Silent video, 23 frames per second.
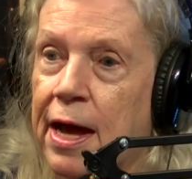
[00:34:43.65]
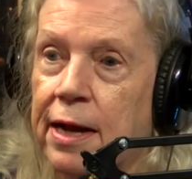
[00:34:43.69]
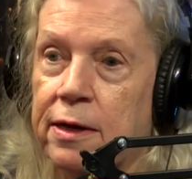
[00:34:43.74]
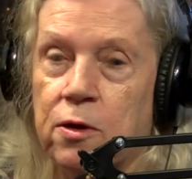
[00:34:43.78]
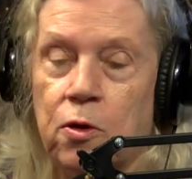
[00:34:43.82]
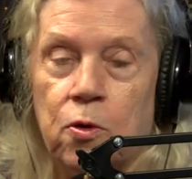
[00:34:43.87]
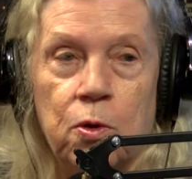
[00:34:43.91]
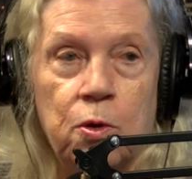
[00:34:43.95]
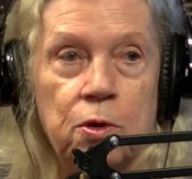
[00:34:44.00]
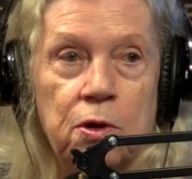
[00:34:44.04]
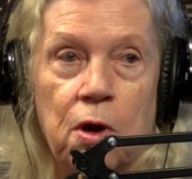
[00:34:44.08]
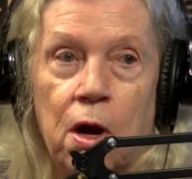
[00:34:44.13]

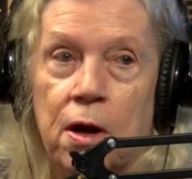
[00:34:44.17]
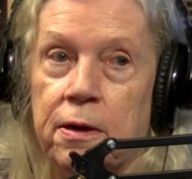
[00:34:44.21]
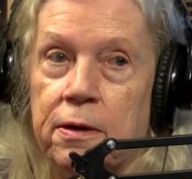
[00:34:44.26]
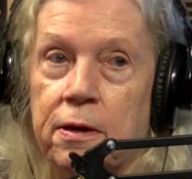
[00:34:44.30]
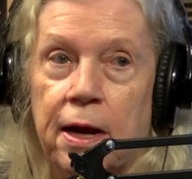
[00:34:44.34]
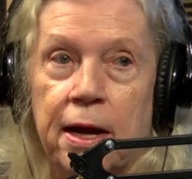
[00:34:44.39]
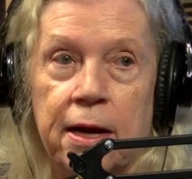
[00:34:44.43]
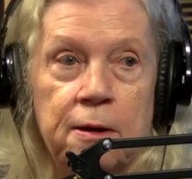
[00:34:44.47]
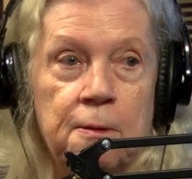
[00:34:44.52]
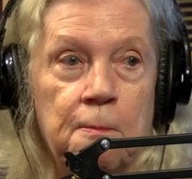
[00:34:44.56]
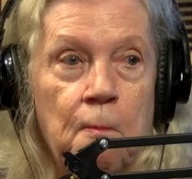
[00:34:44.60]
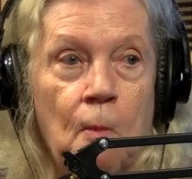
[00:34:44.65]
that? Or uh,
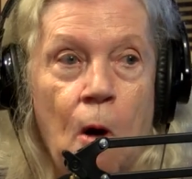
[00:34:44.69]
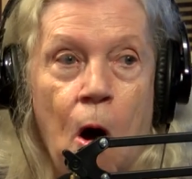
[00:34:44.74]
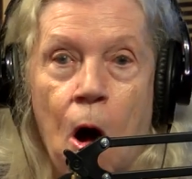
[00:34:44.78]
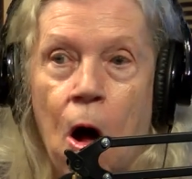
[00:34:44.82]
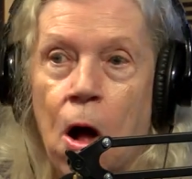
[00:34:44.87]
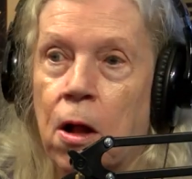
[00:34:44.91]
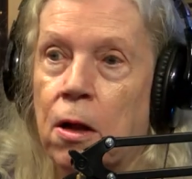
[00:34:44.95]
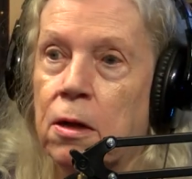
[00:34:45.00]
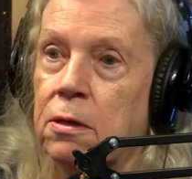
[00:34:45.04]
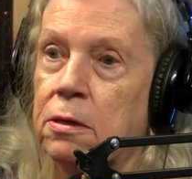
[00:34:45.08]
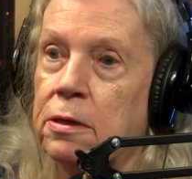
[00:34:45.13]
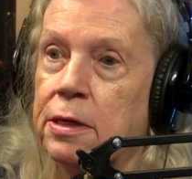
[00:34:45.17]
at a
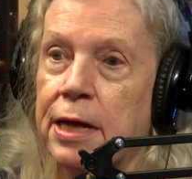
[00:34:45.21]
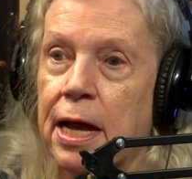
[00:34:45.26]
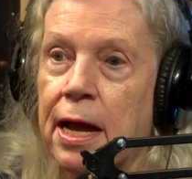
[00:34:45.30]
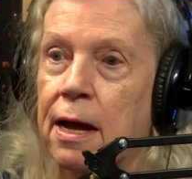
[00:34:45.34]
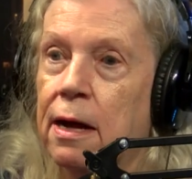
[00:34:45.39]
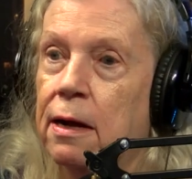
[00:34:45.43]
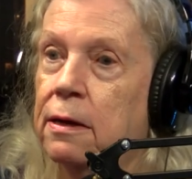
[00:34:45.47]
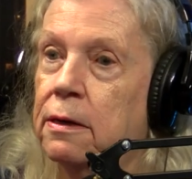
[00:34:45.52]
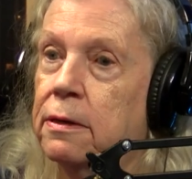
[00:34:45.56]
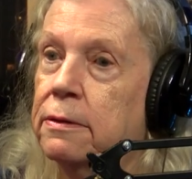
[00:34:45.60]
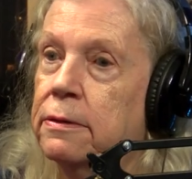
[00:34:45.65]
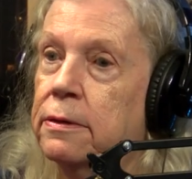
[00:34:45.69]
mall?
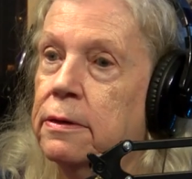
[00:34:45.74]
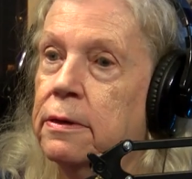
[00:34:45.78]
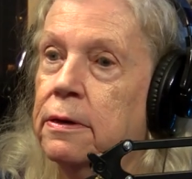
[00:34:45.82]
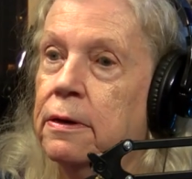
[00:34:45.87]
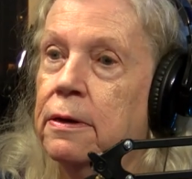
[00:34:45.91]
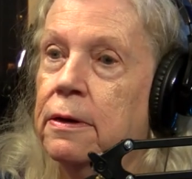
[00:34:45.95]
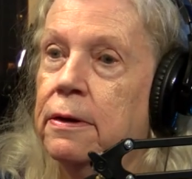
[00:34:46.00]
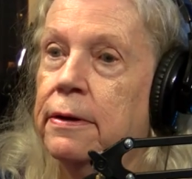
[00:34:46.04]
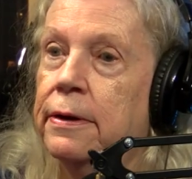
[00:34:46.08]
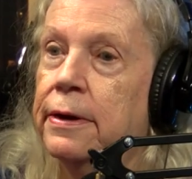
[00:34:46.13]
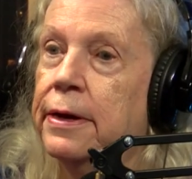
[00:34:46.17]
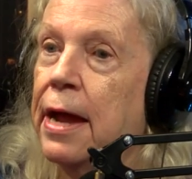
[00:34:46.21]
Yeah.
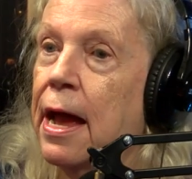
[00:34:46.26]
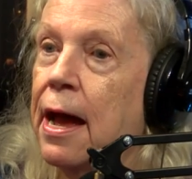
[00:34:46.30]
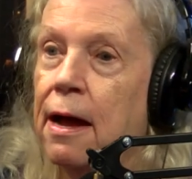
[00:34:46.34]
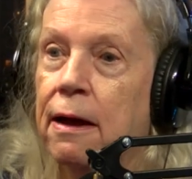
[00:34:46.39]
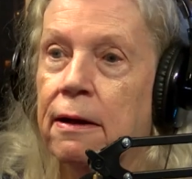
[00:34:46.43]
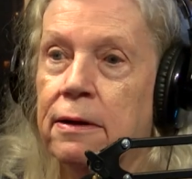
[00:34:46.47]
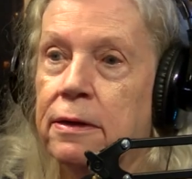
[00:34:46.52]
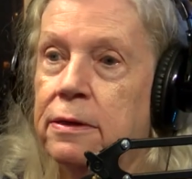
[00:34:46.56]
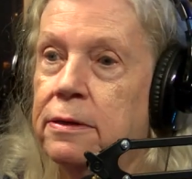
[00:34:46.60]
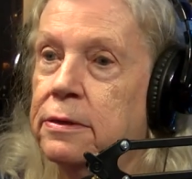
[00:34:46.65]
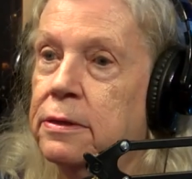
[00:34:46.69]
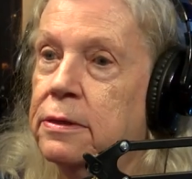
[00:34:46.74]

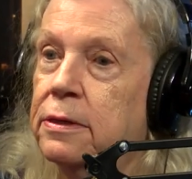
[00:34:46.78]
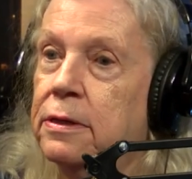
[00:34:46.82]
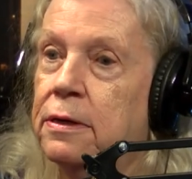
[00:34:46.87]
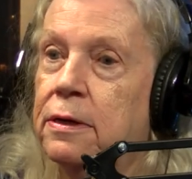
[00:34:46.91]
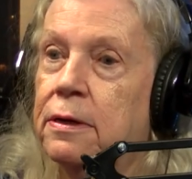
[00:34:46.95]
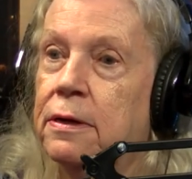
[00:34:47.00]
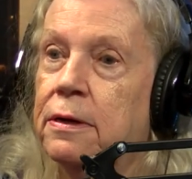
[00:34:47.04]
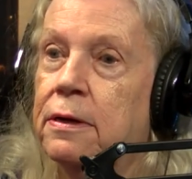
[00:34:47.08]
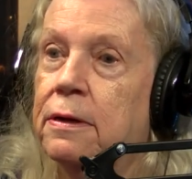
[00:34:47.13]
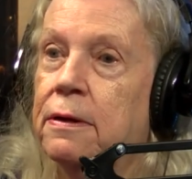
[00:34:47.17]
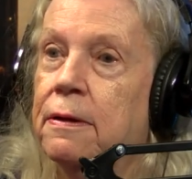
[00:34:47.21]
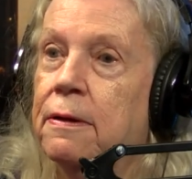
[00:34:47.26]
Yeah.
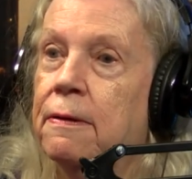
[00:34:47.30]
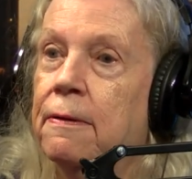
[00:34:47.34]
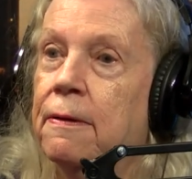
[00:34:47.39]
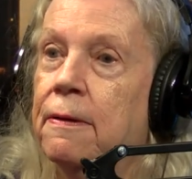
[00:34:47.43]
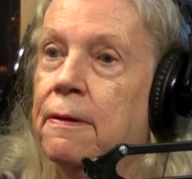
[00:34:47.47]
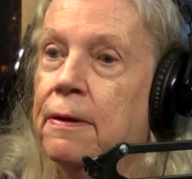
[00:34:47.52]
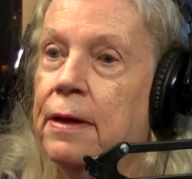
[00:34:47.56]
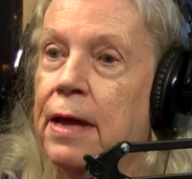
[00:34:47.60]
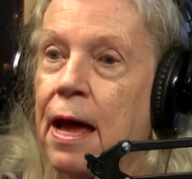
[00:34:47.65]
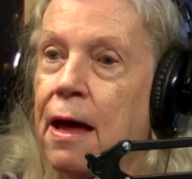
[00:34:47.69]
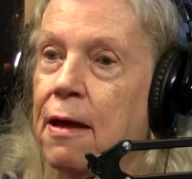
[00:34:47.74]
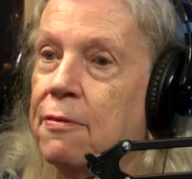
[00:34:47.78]

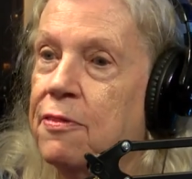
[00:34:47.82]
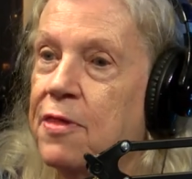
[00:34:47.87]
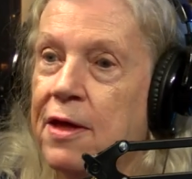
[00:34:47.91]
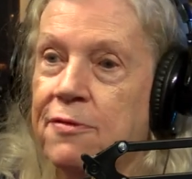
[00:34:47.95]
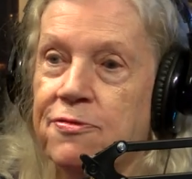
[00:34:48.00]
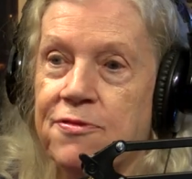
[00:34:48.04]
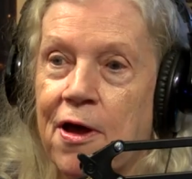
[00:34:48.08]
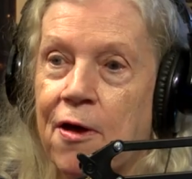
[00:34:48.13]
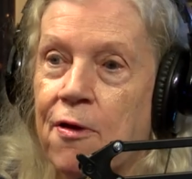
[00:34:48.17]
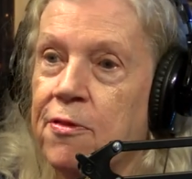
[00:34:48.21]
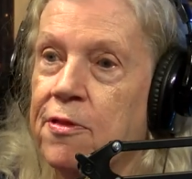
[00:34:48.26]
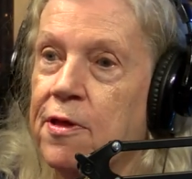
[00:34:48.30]
Yeah,
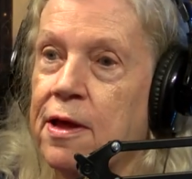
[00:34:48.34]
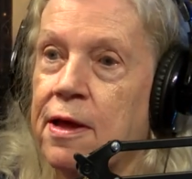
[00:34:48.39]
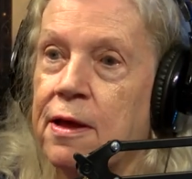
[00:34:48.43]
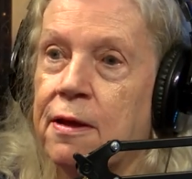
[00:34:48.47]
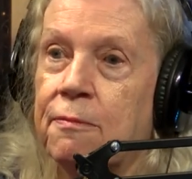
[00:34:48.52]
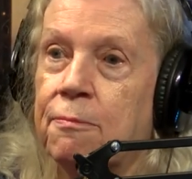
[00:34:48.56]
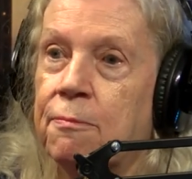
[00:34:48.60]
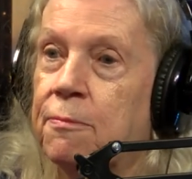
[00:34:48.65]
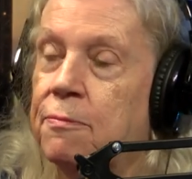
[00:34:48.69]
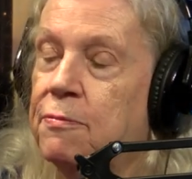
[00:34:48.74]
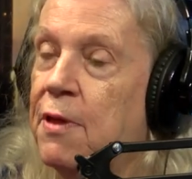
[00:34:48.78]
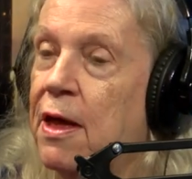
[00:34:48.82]
that's how
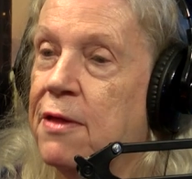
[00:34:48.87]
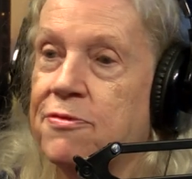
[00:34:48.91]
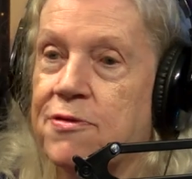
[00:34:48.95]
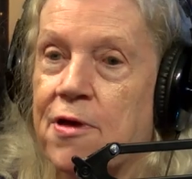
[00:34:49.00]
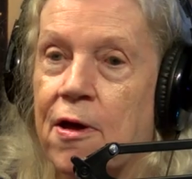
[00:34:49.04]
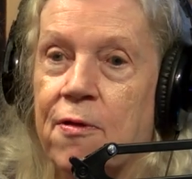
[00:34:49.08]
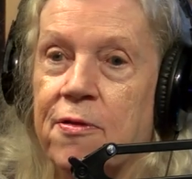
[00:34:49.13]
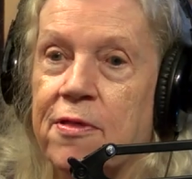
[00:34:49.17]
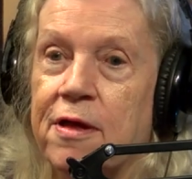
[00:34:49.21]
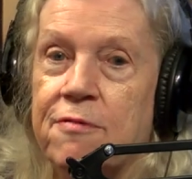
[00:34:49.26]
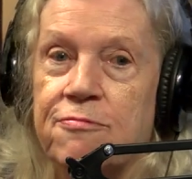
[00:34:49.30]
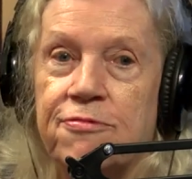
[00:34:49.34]
they that's
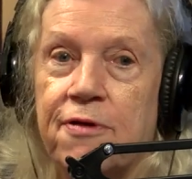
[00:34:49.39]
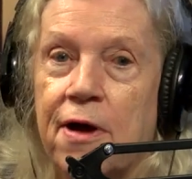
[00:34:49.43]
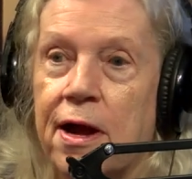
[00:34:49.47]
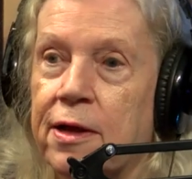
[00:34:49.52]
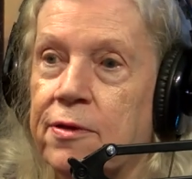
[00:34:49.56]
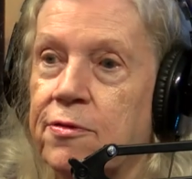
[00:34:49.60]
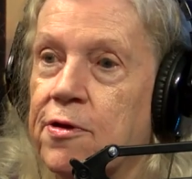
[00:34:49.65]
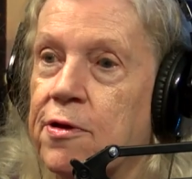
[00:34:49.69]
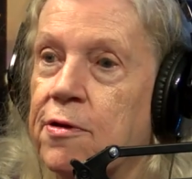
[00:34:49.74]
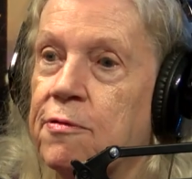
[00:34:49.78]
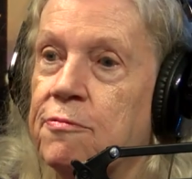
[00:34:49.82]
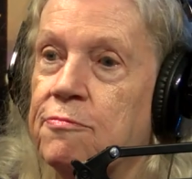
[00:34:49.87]
how they
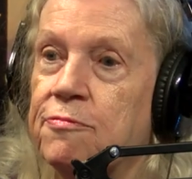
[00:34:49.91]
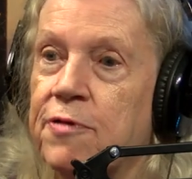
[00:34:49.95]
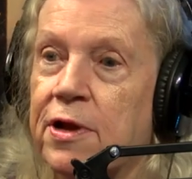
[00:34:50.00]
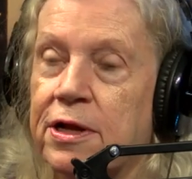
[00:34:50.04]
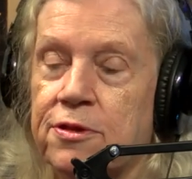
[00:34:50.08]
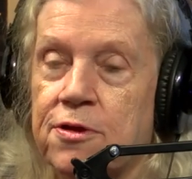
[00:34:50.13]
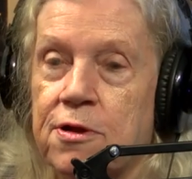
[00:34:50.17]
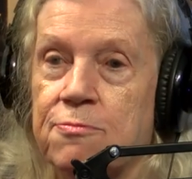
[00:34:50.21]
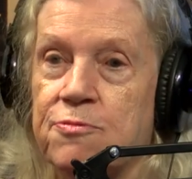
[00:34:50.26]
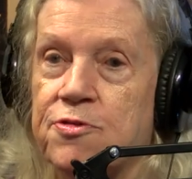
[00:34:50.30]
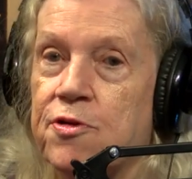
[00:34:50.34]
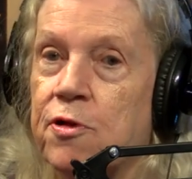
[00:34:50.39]
find their
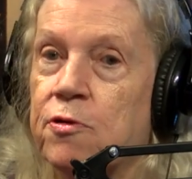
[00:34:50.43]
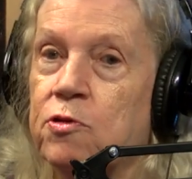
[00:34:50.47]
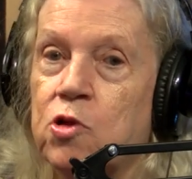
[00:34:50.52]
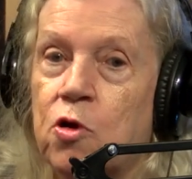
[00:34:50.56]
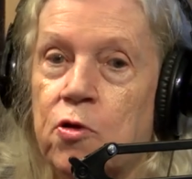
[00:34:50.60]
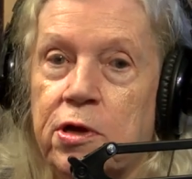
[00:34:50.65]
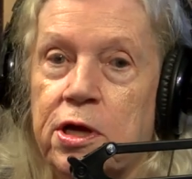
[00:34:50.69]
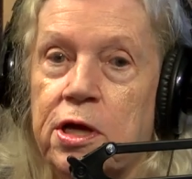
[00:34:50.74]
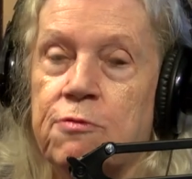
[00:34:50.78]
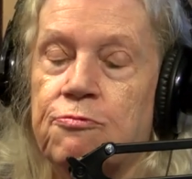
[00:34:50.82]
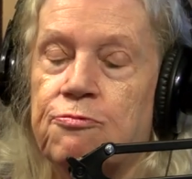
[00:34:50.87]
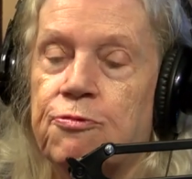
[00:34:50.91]
victims. They're
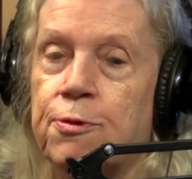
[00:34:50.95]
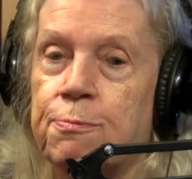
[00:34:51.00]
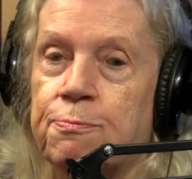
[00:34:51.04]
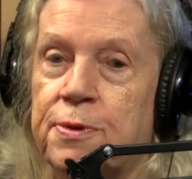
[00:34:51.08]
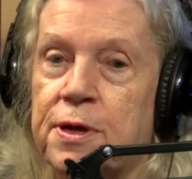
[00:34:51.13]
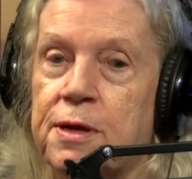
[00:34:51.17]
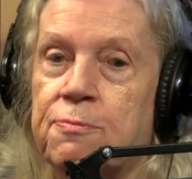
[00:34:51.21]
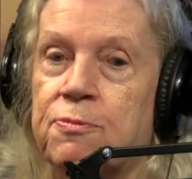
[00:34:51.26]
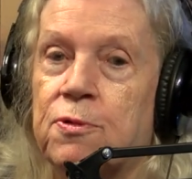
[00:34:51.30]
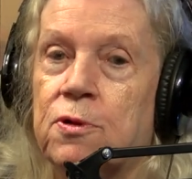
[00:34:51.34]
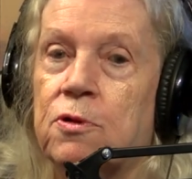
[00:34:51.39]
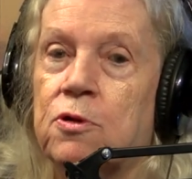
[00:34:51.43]
looking for
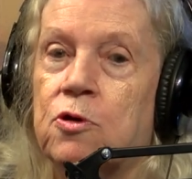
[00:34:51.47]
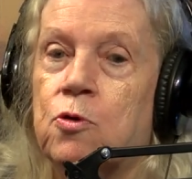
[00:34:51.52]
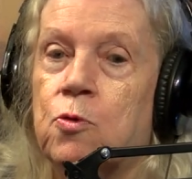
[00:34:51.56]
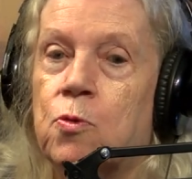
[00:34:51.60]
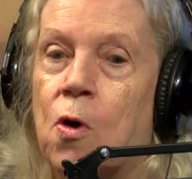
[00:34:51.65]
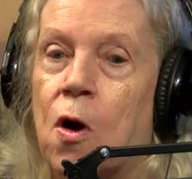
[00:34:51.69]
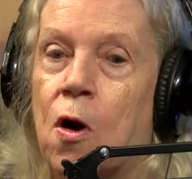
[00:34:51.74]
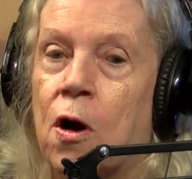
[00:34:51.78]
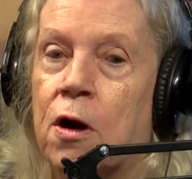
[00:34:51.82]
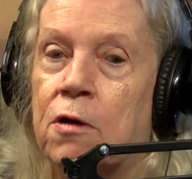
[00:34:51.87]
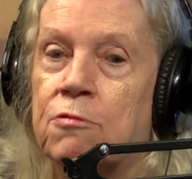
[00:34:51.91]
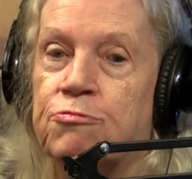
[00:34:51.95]
people
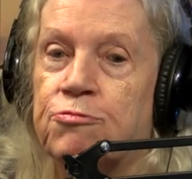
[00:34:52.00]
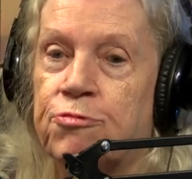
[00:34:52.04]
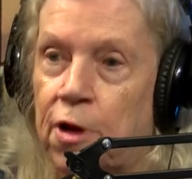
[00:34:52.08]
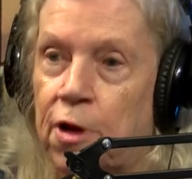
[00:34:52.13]
who are